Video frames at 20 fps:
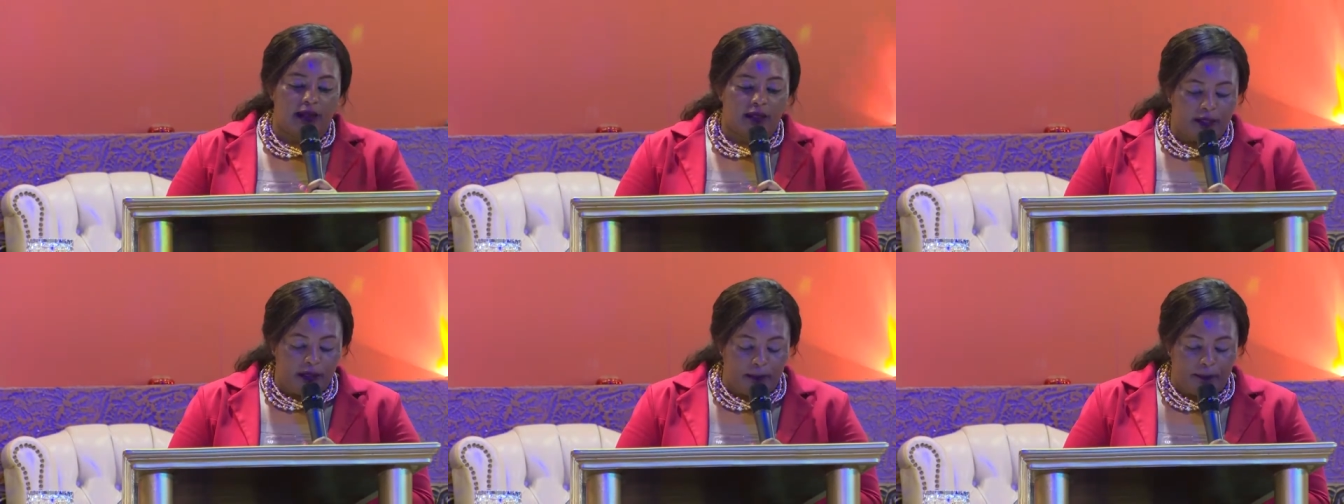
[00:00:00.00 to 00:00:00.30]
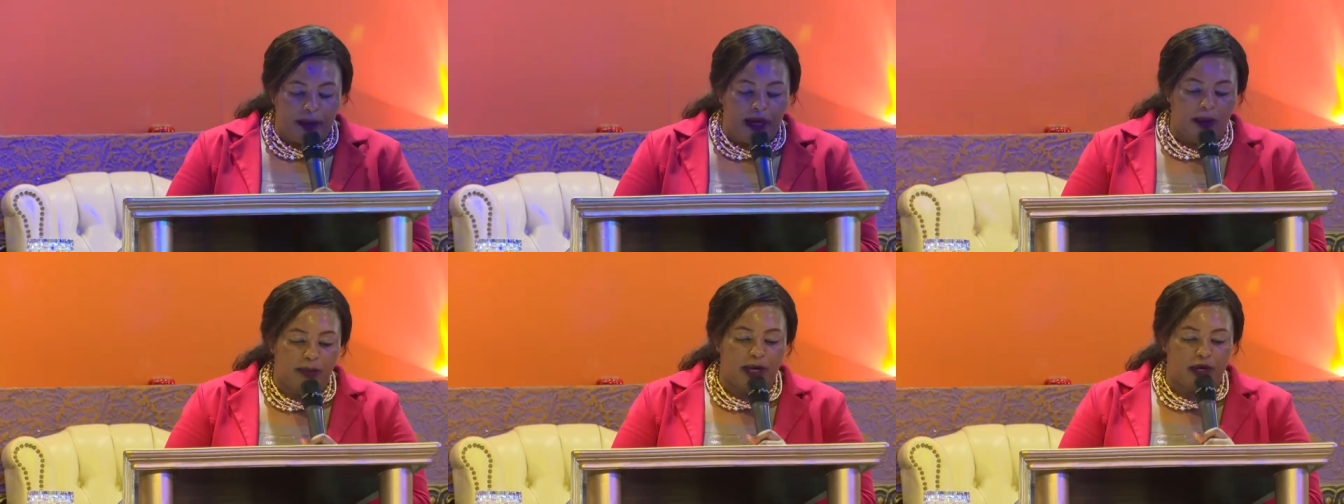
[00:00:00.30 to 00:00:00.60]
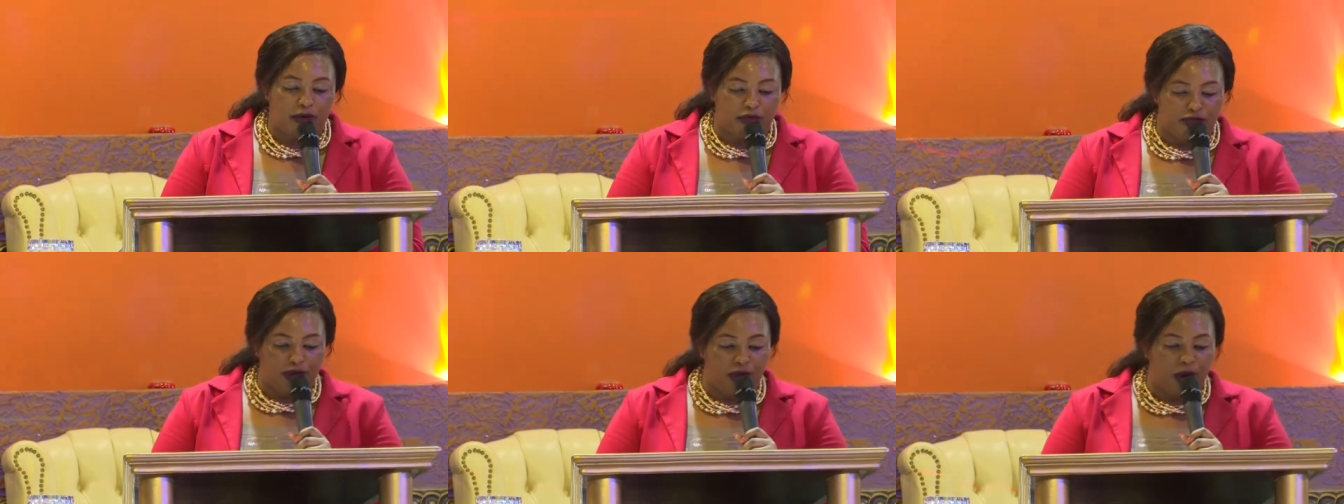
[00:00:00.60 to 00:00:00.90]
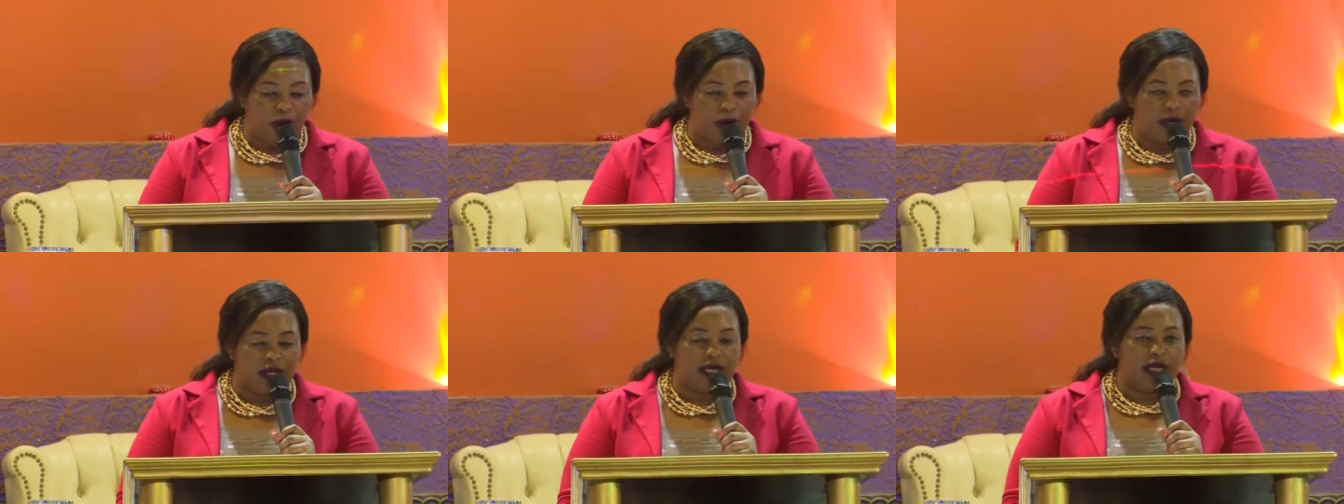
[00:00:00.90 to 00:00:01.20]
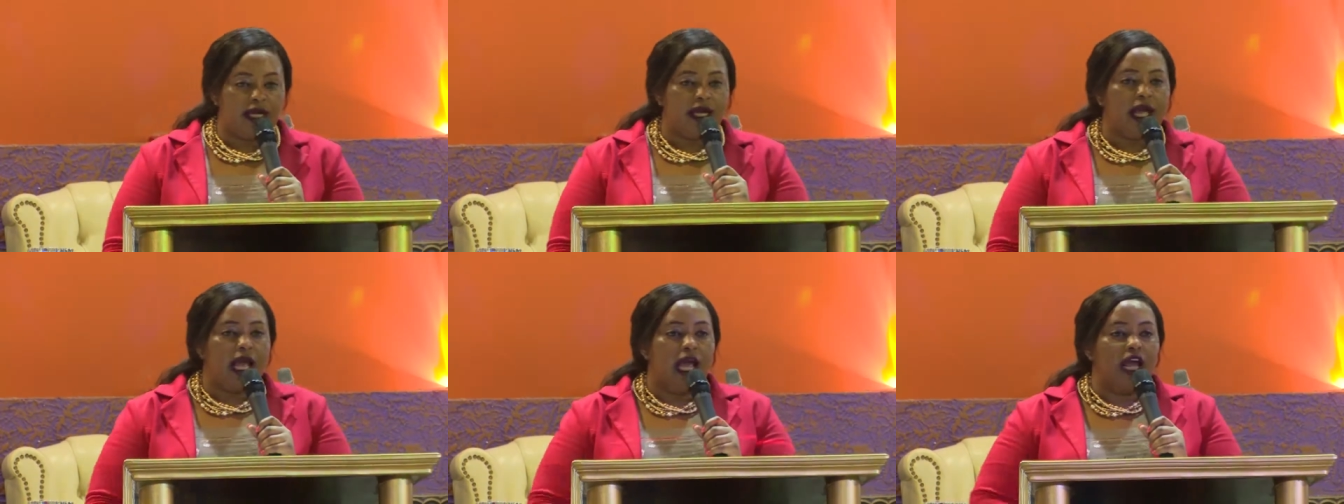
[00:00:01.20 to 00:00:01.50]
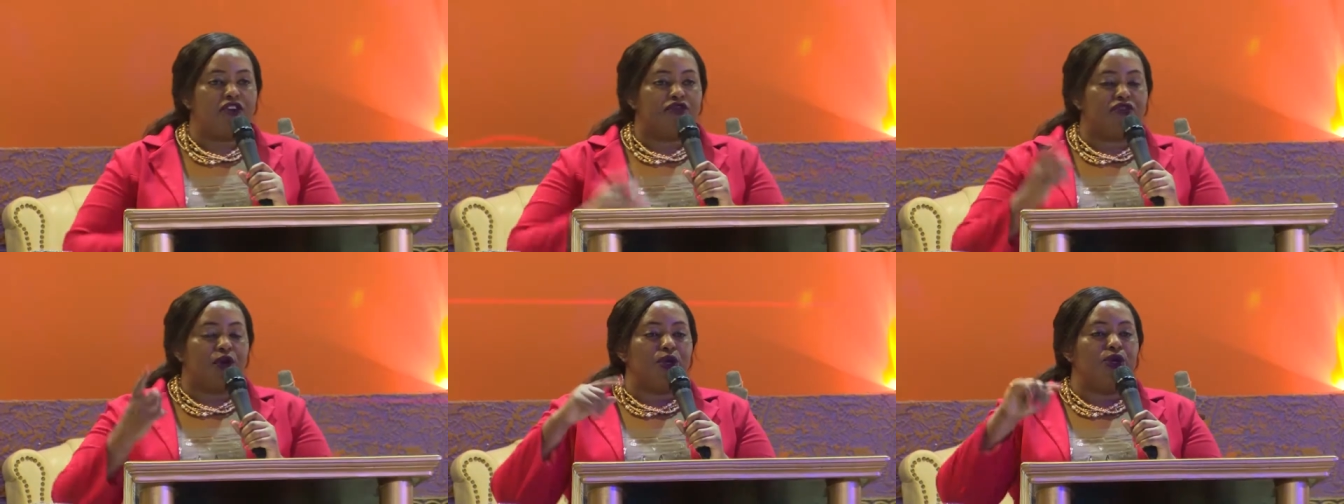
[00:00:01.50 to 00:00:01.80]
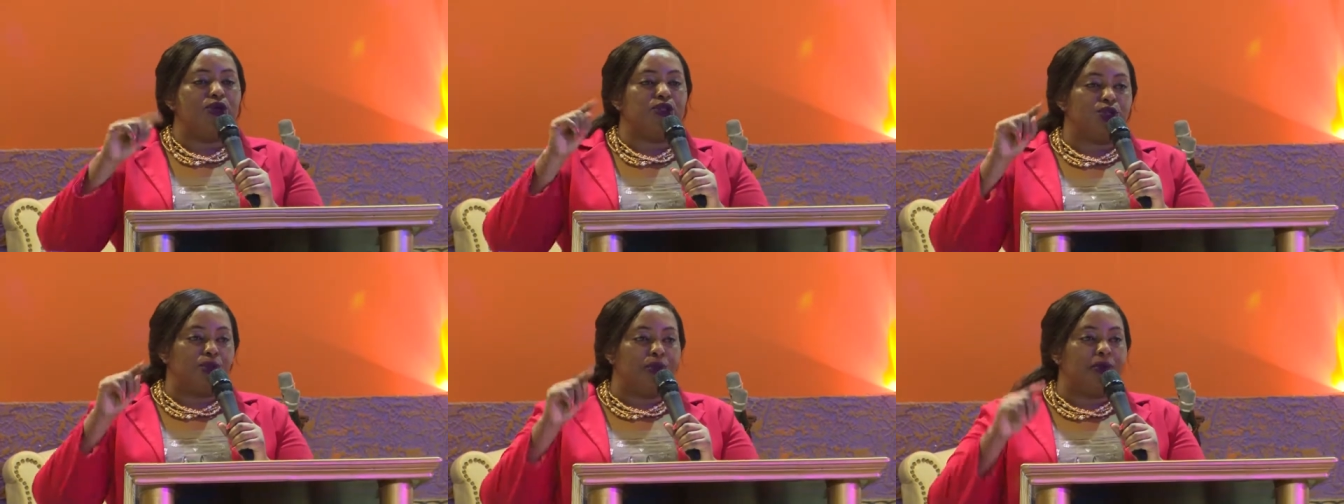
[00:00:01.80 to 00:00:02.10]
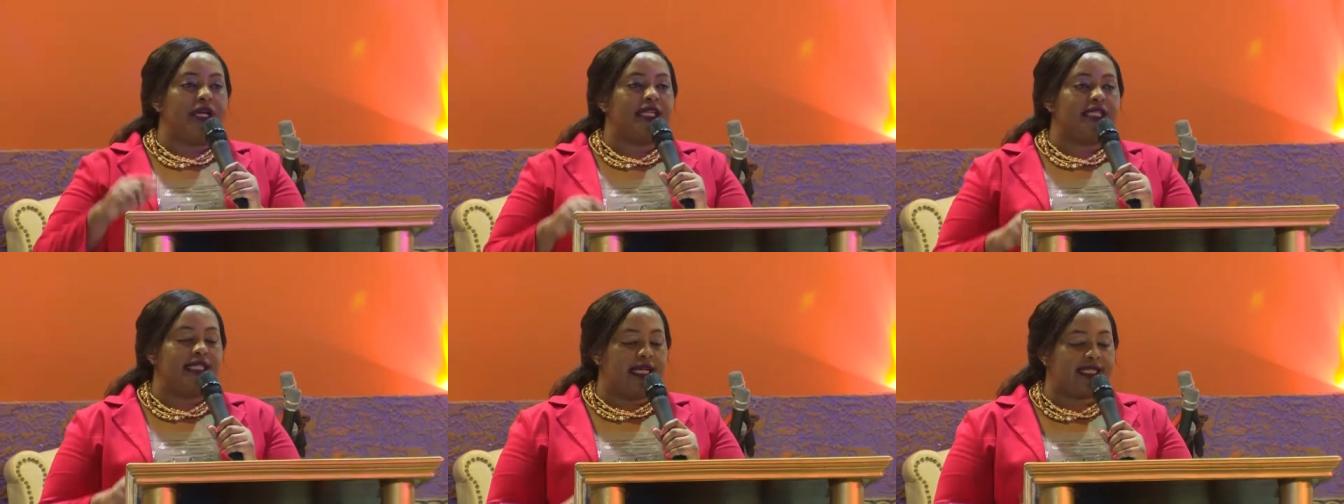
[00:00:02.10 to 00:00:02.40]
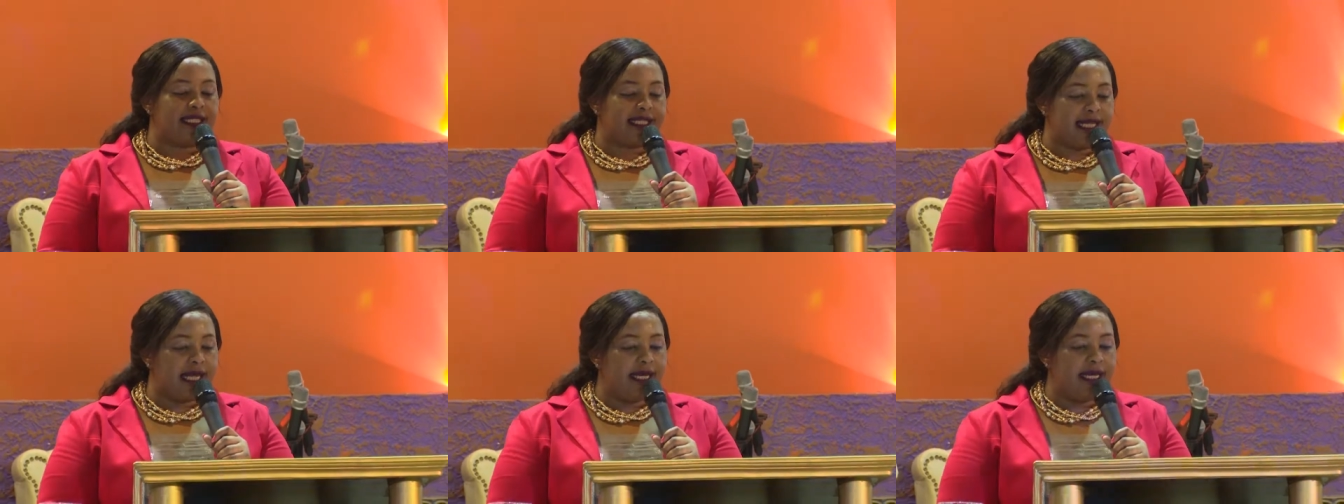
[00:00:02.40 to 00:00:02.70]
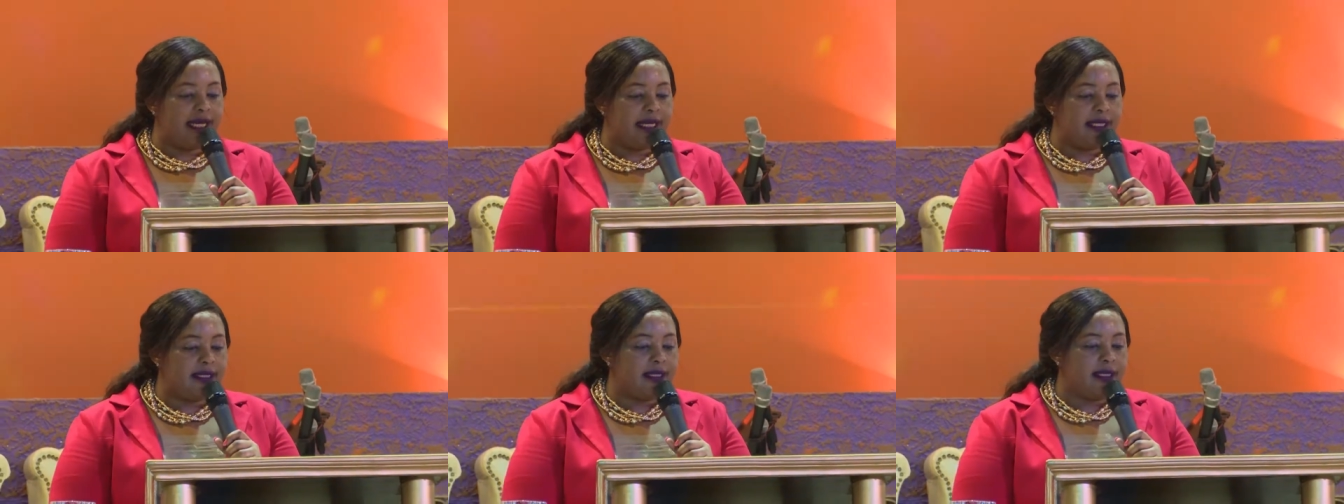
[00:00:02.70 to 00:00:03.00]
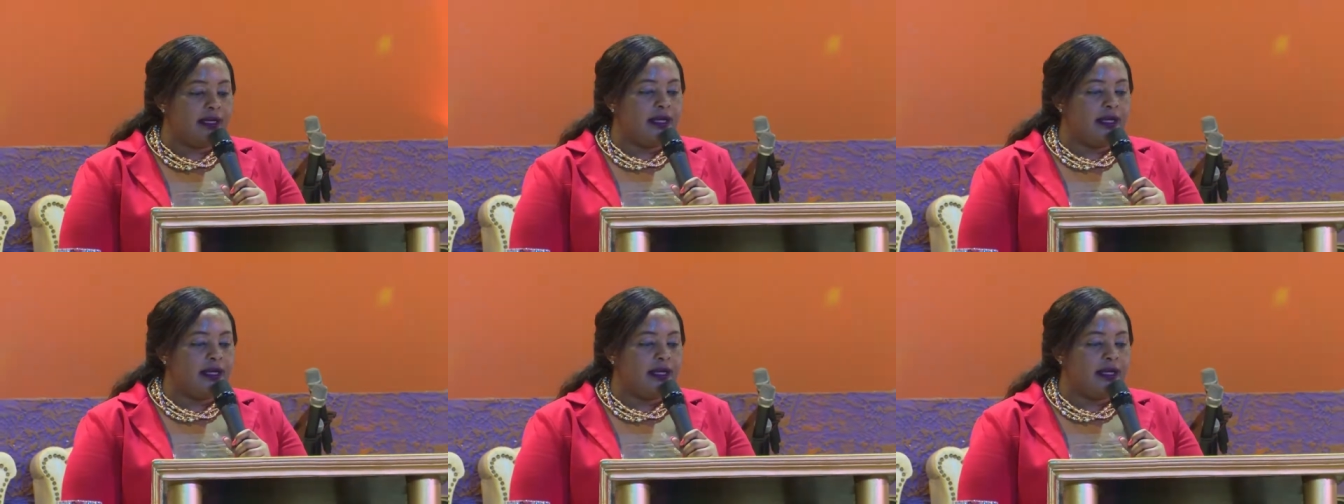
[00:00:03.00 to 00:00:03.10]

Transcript: the power of God and for you to raise a standard.